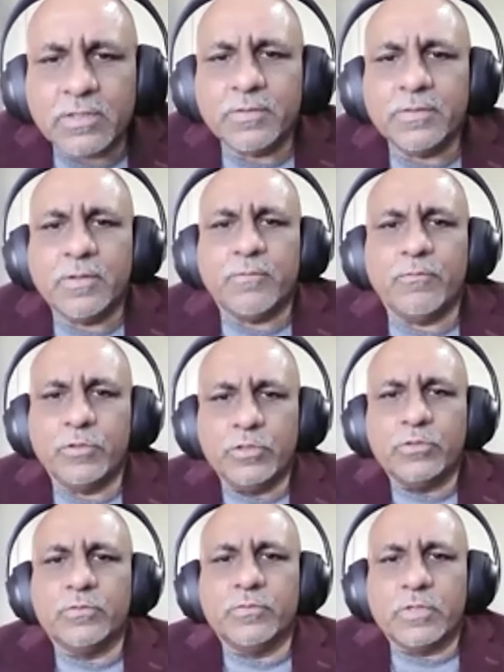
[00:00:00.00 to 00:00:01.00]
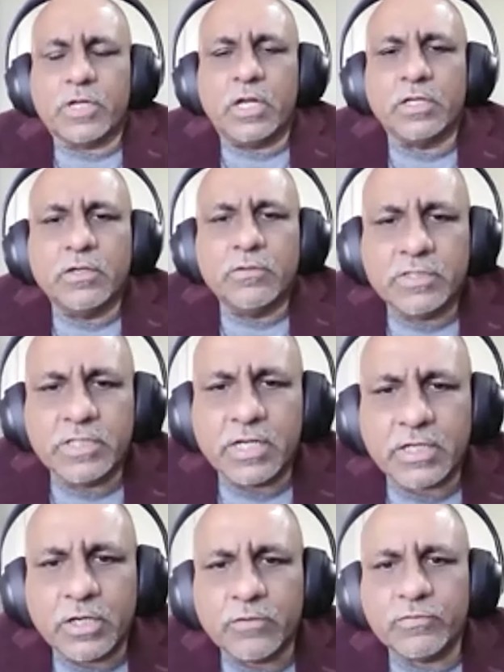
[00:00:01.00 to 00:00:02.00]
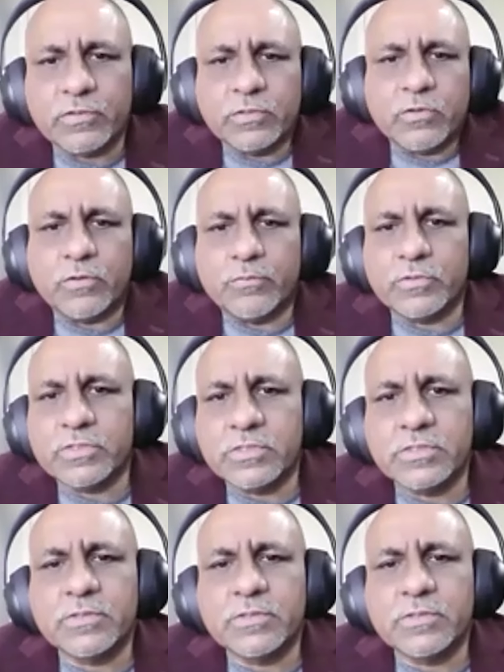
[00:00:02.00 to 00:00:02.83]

would you concur with that kind of a thought process?